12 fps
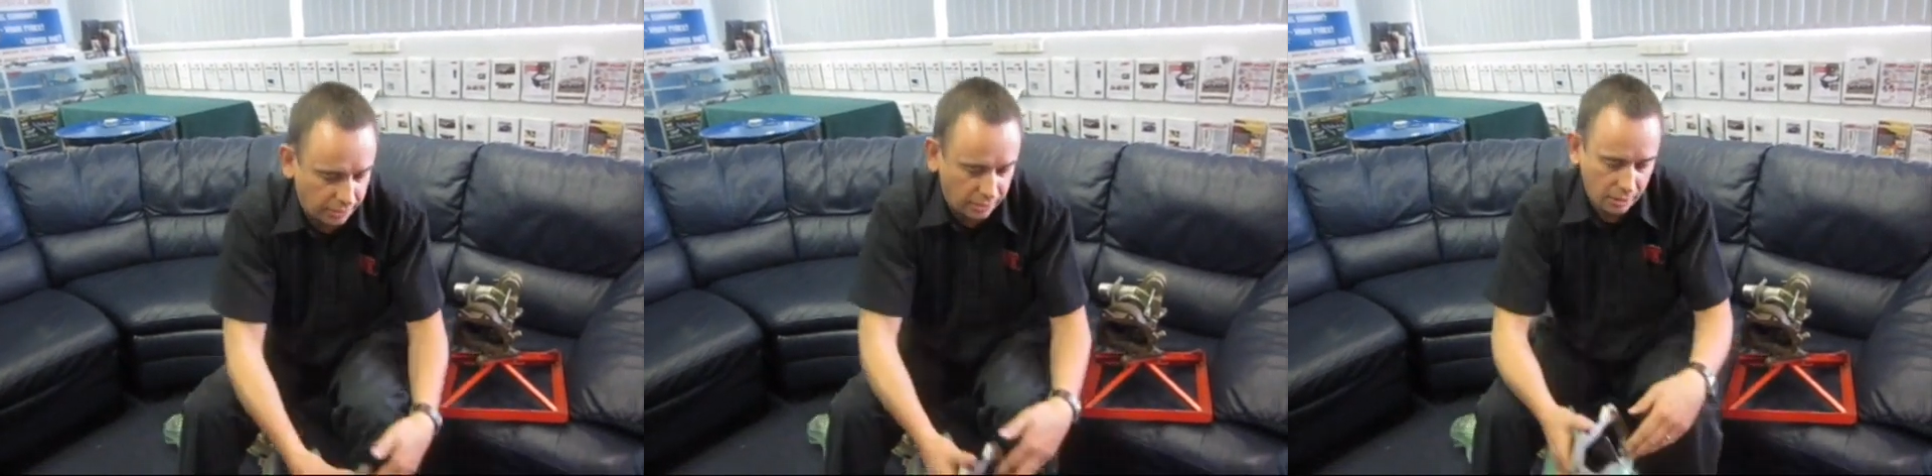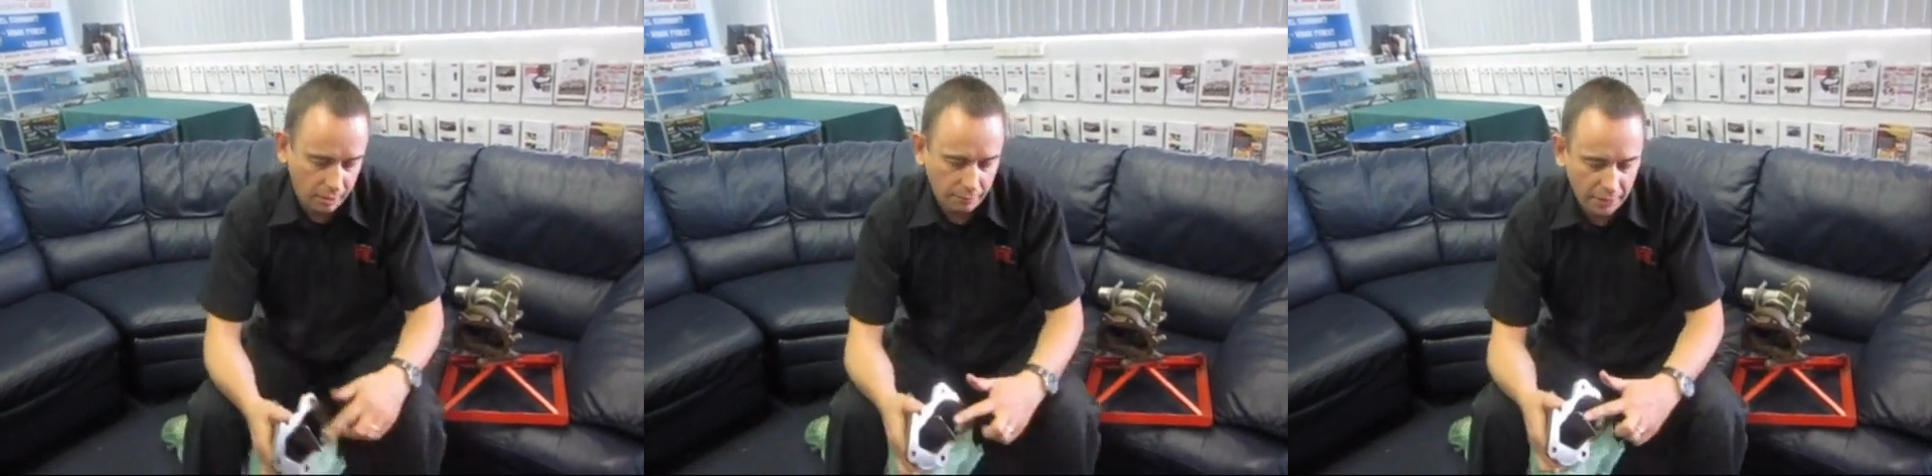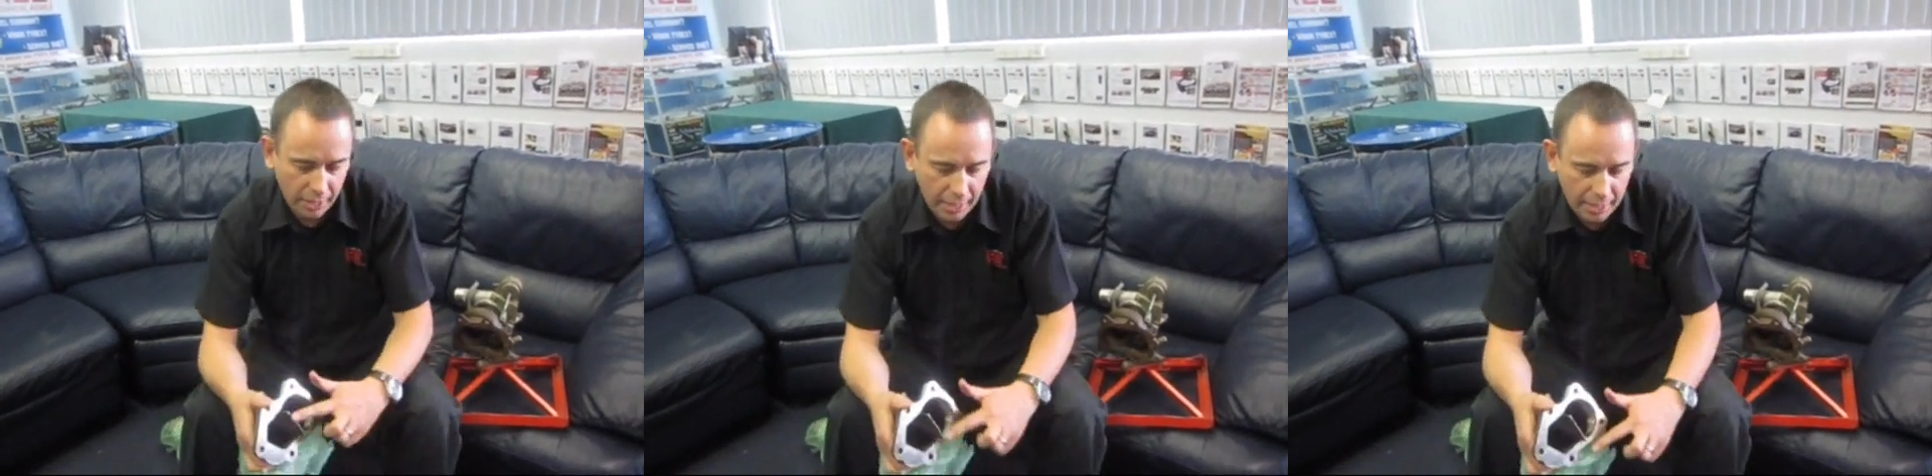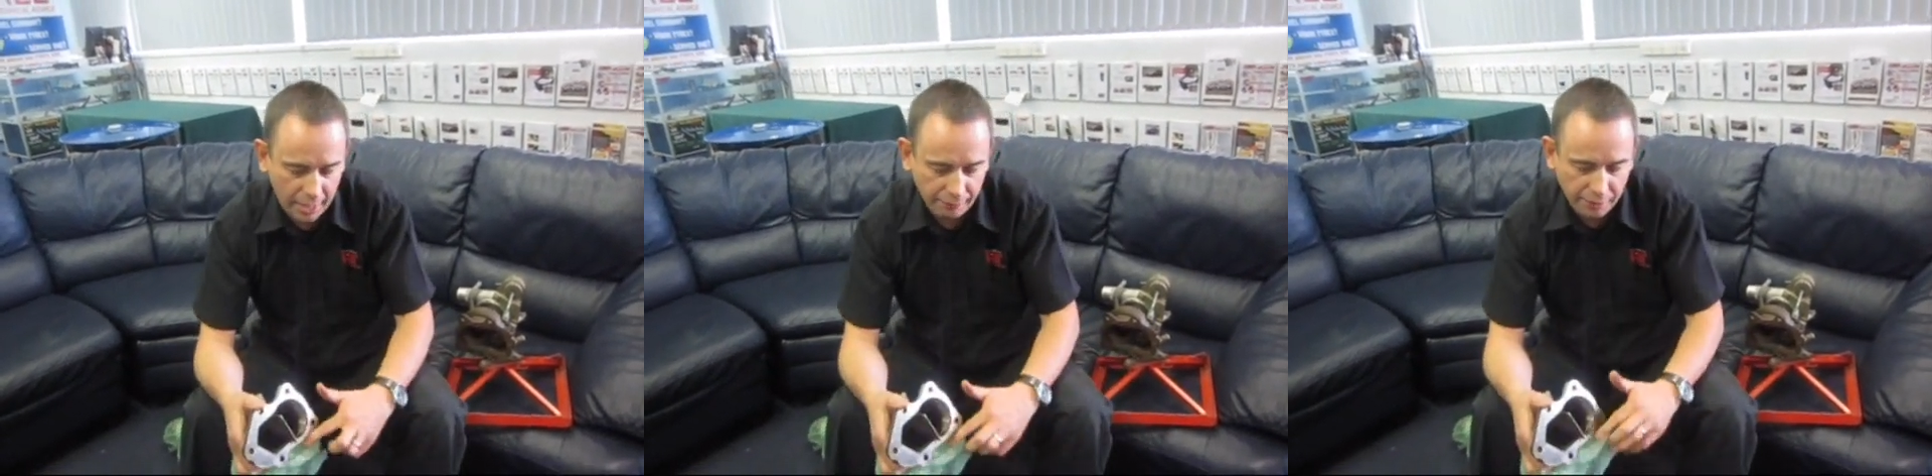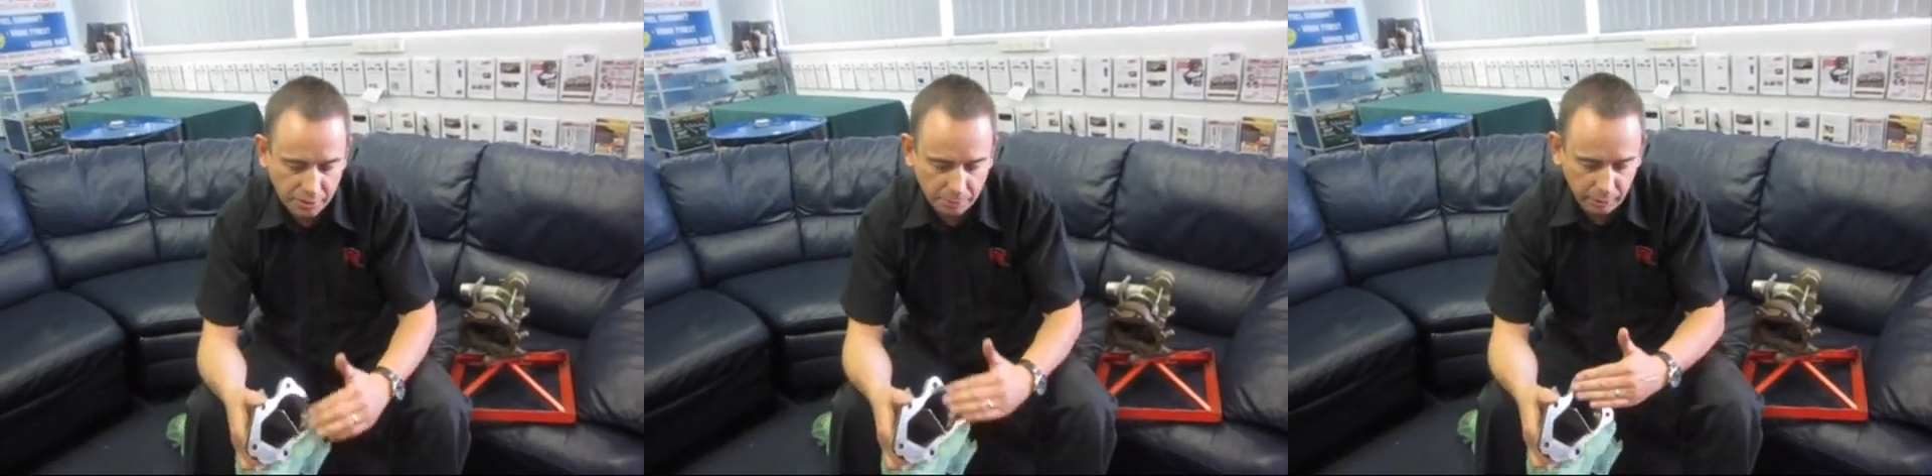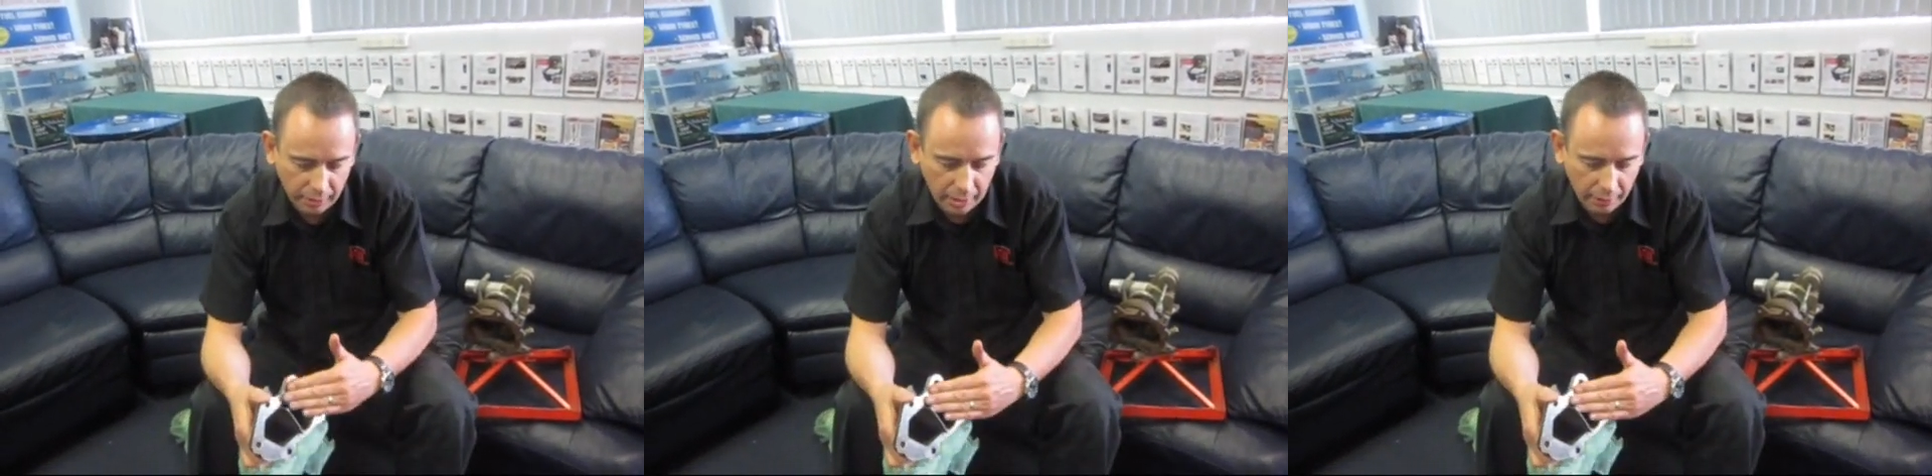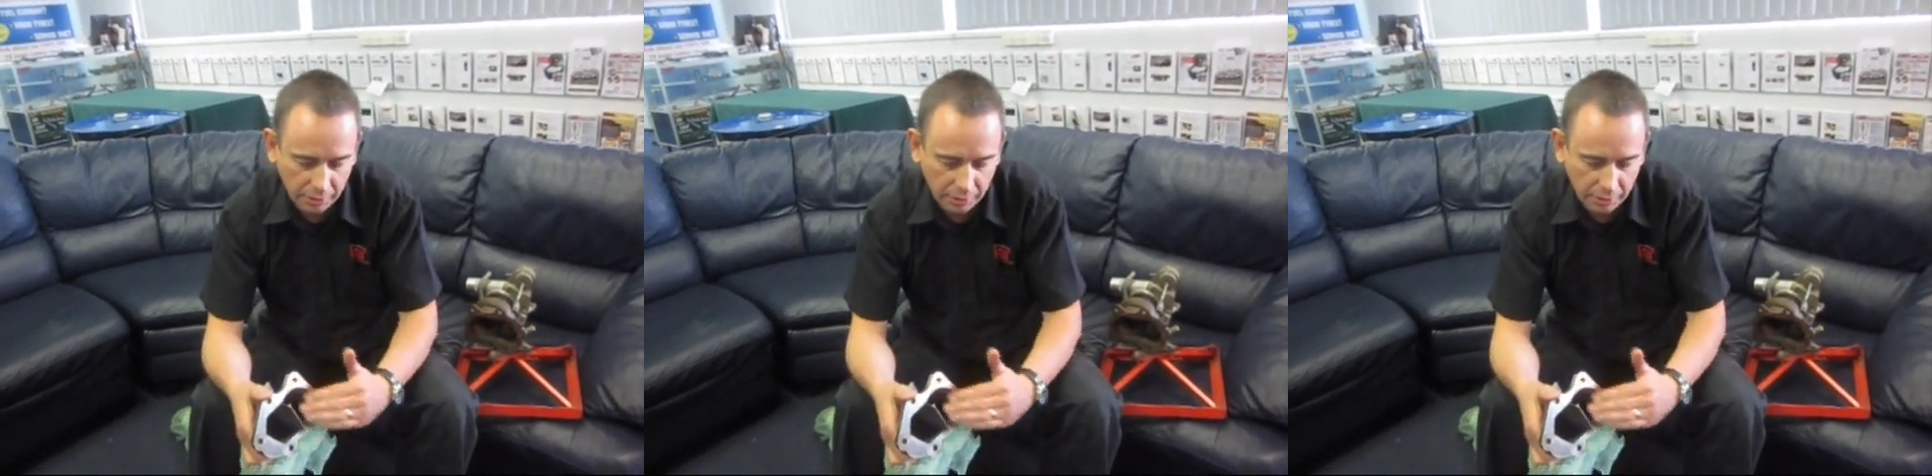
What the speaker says: they don't have this splitter.